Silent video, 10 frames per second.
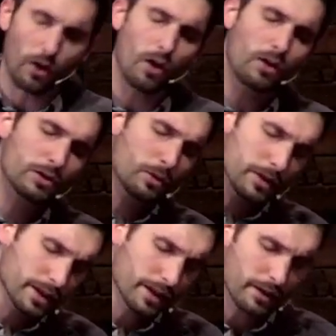All who
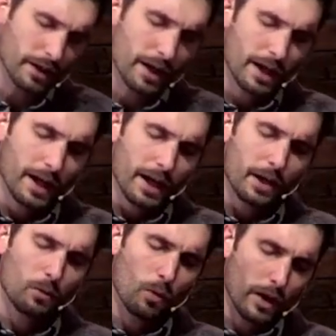are here
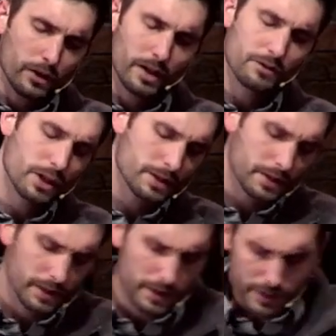and wondering if
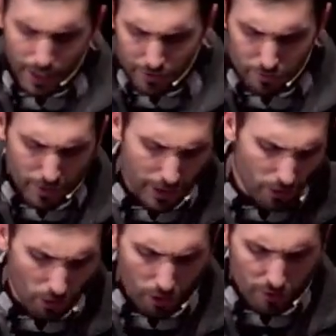Jesus could save me
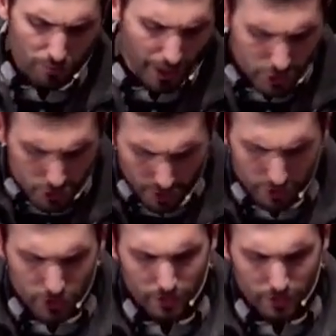and all of my junk,